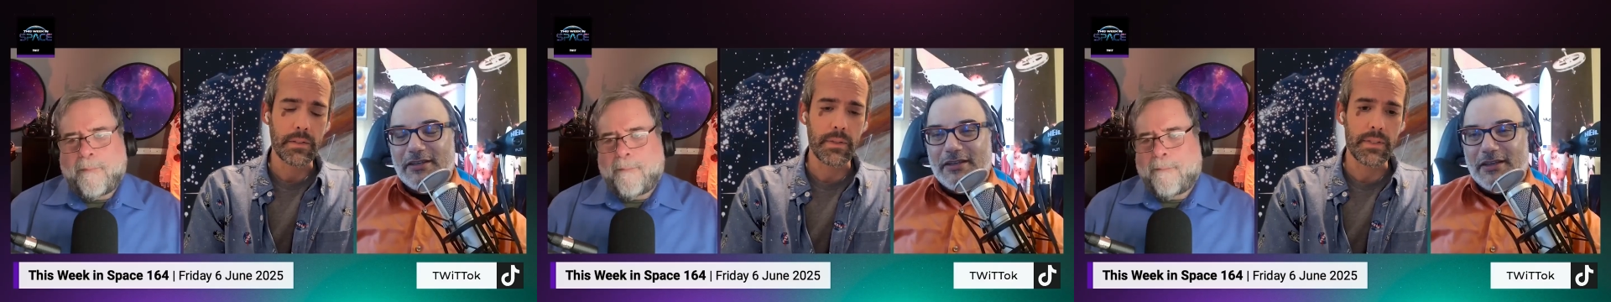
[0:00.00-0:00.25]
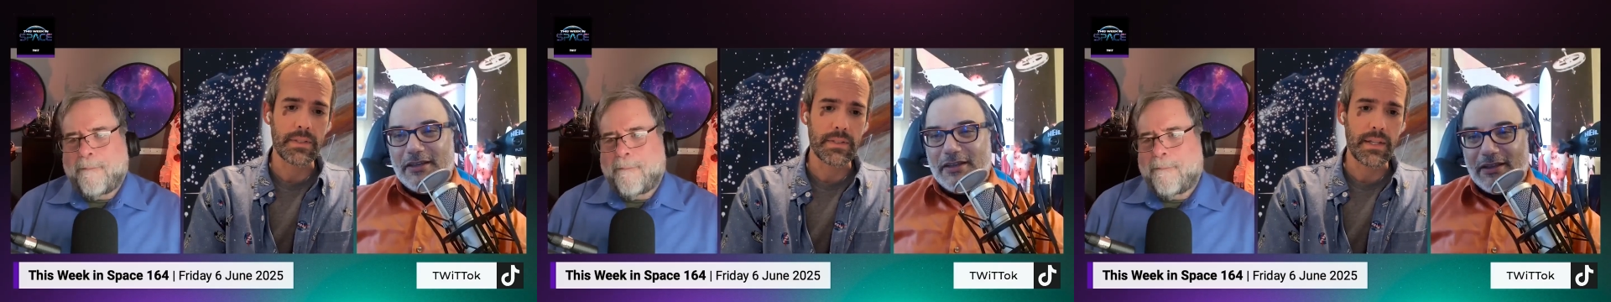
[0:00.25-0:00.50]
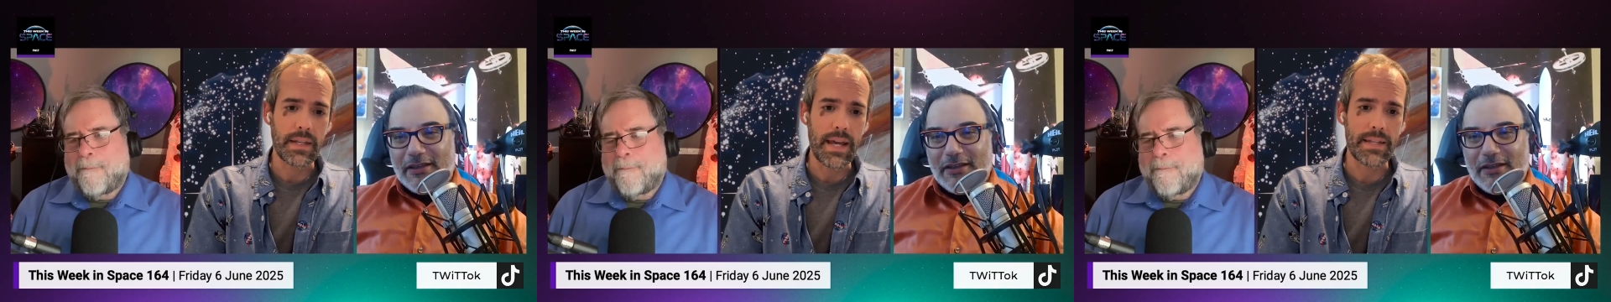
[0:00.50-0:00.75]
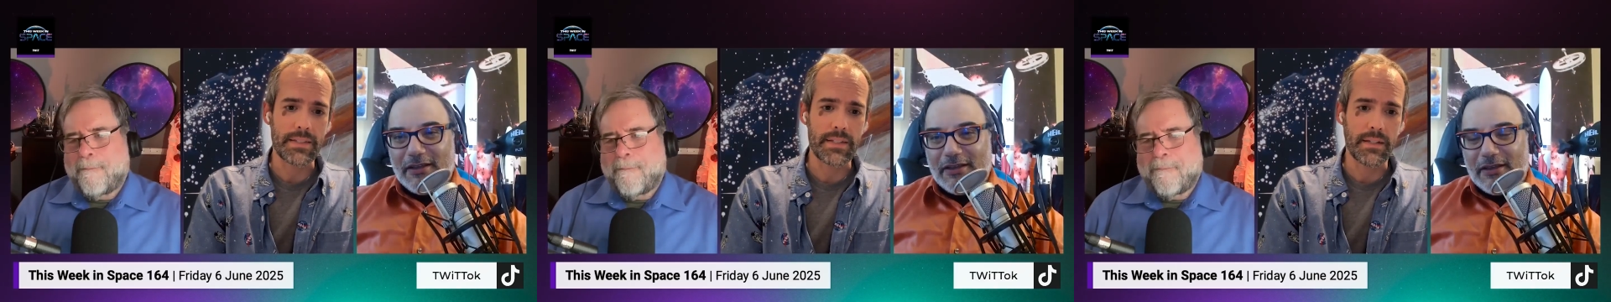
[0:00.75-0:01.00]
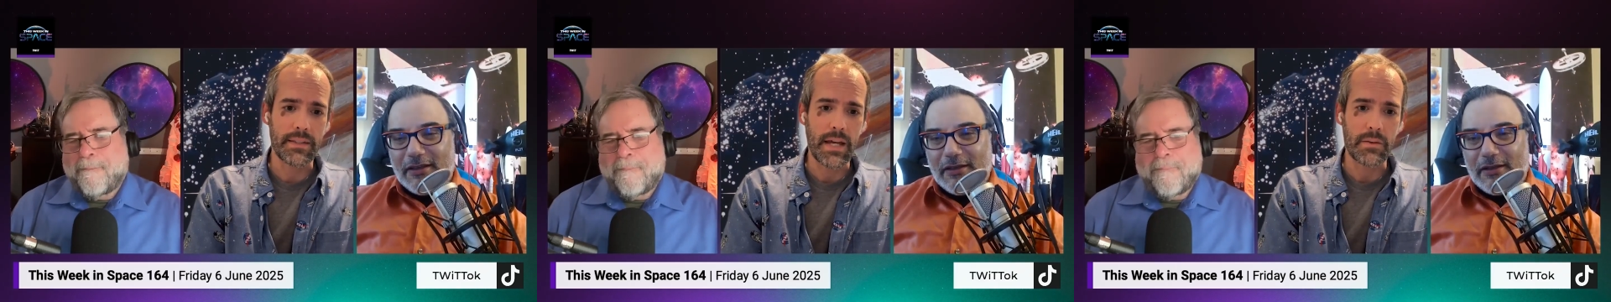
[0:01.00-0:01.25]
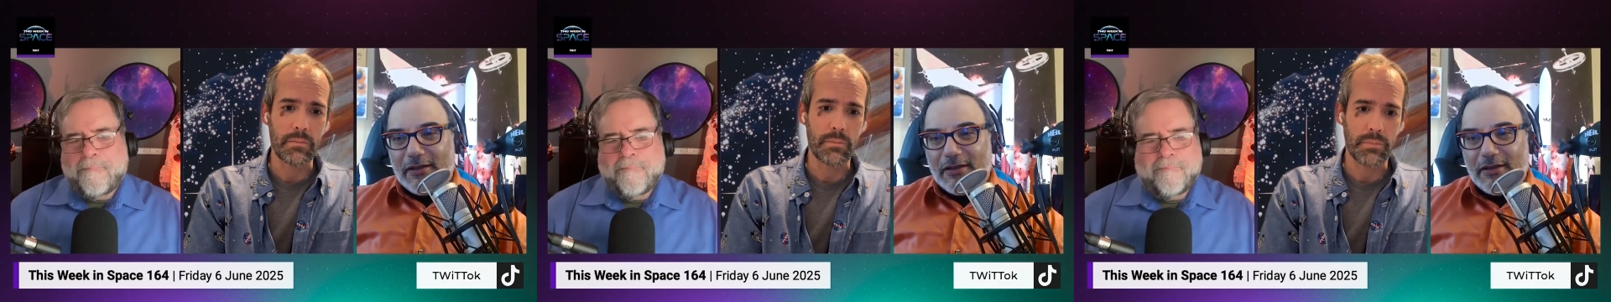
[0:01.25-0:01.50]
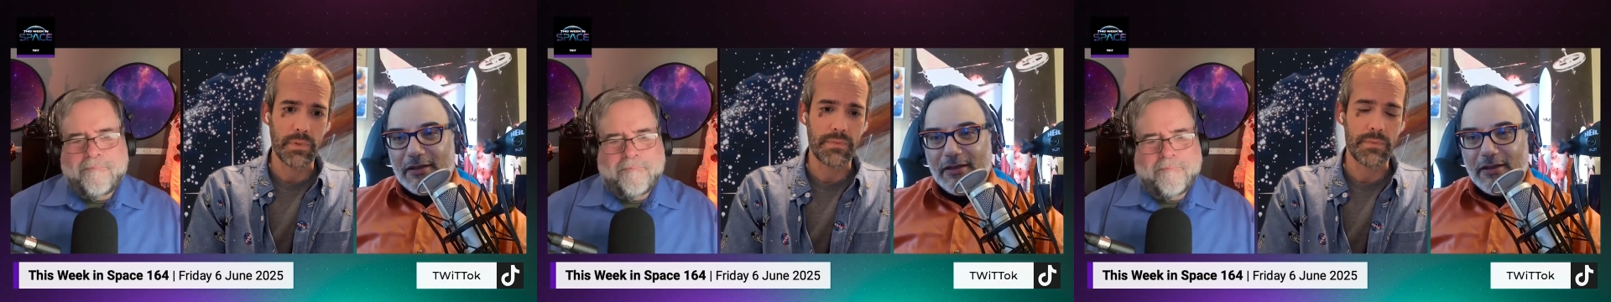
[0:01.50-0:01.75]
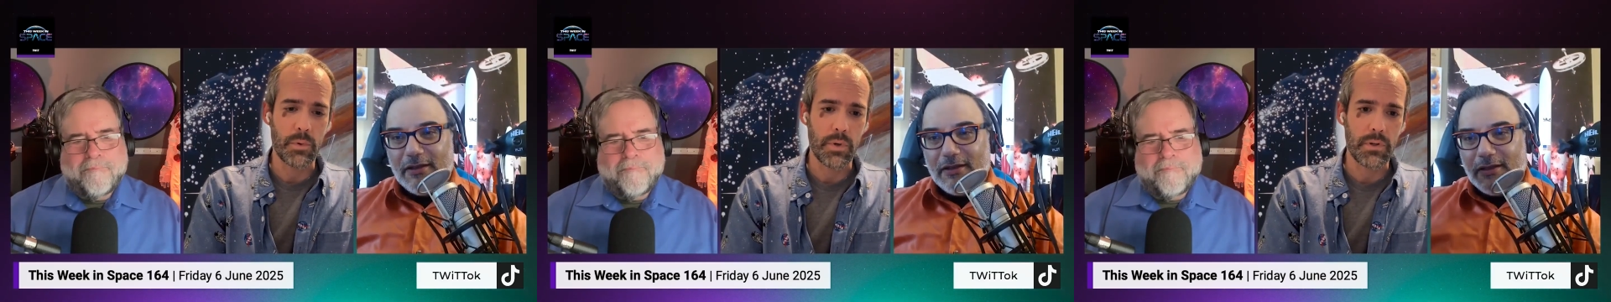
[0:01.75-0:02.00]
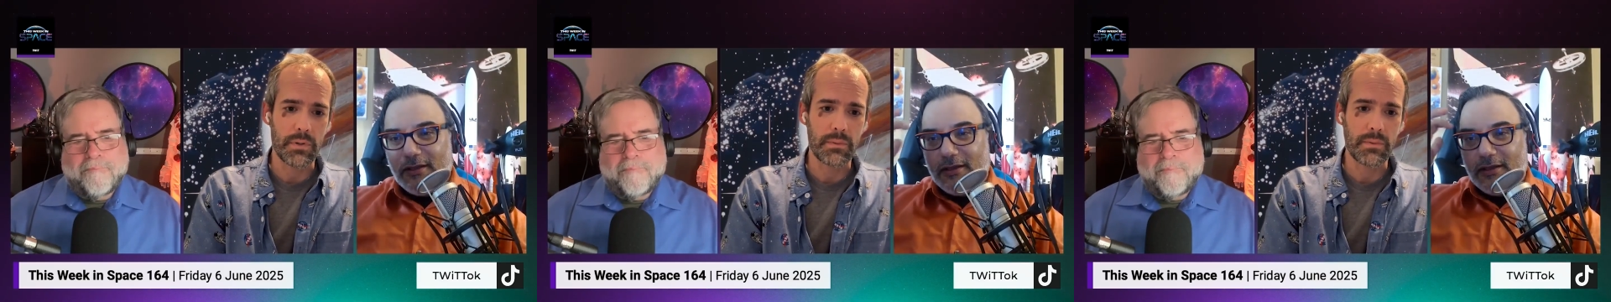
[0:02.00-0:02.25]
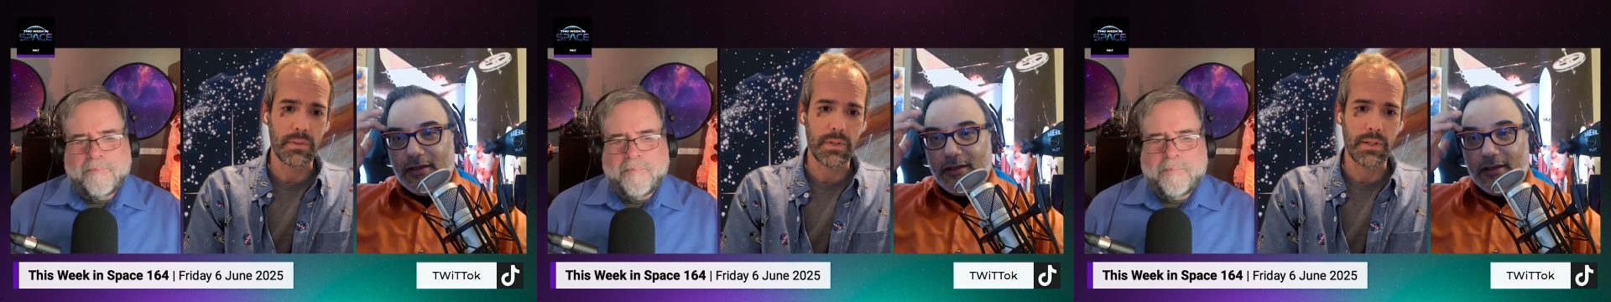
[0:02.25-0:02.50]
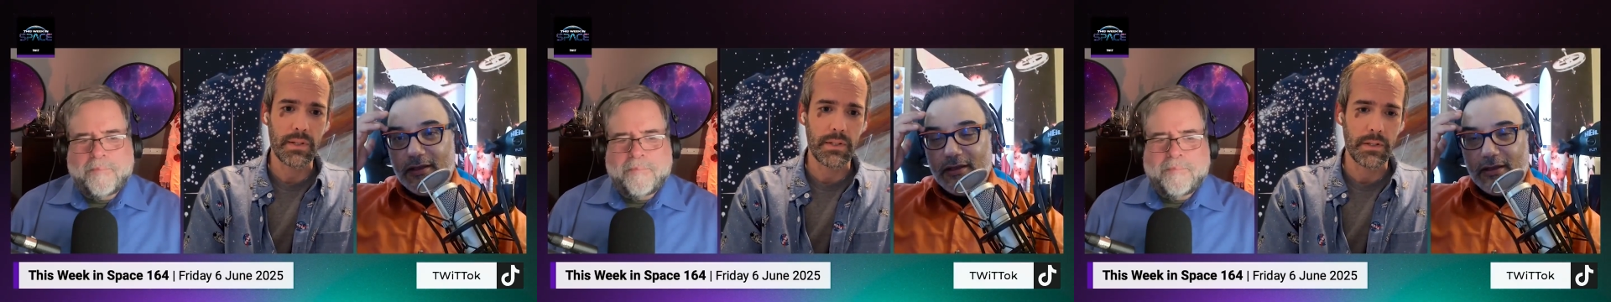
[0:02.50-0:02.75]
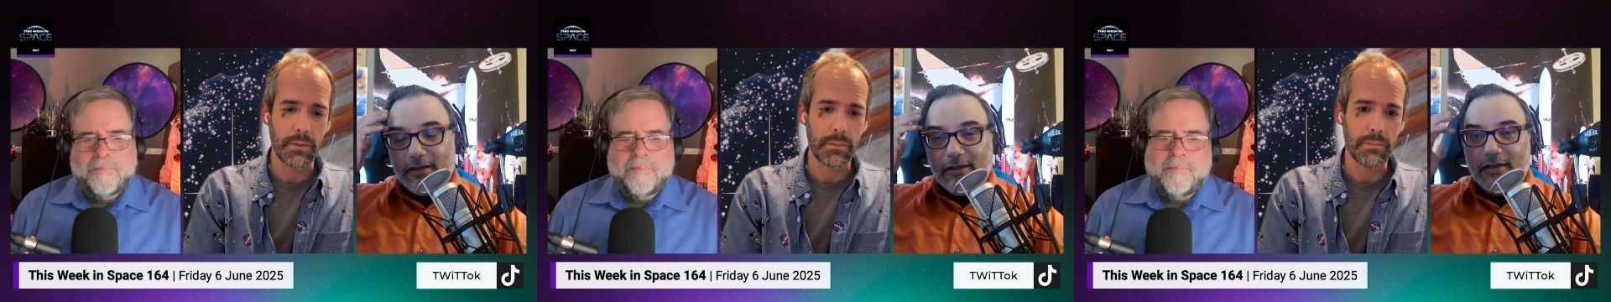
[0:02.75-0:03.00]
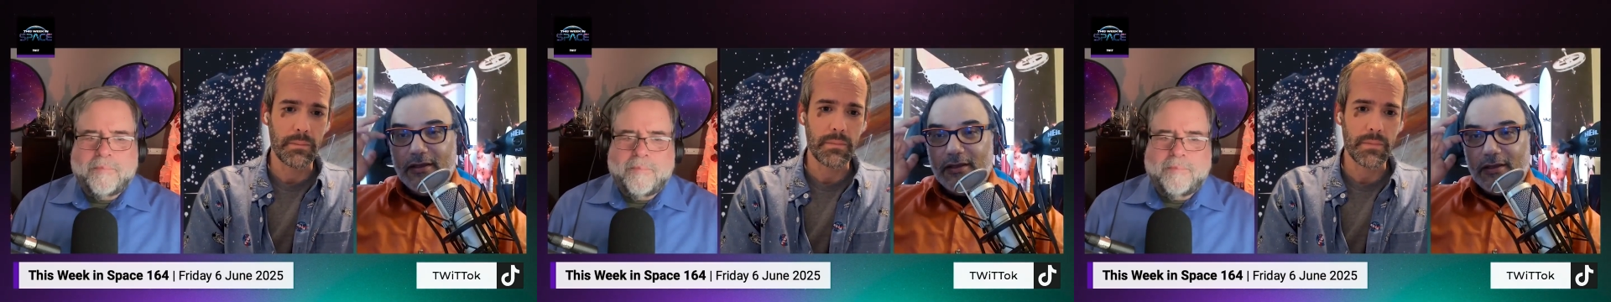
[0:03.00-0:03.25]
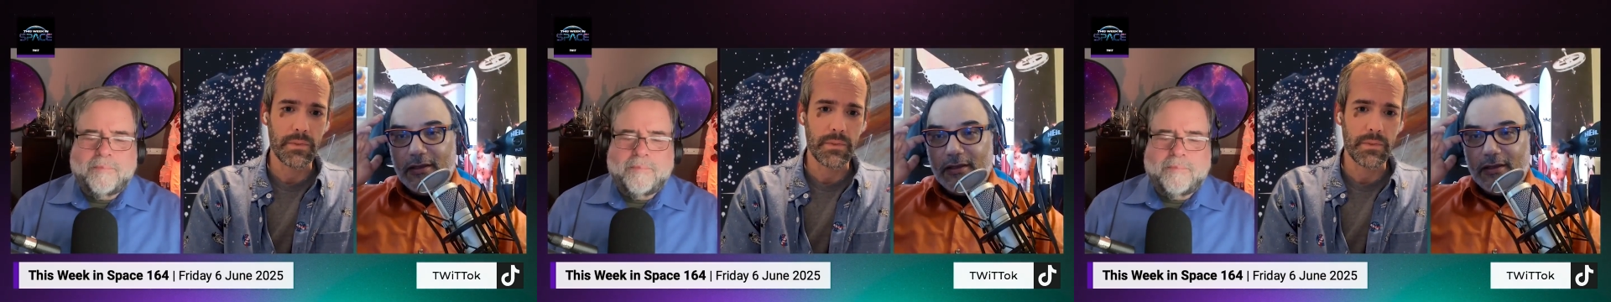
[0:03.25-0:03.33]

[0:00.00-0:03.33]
Speaker 1: So this is a NASA that before, you know,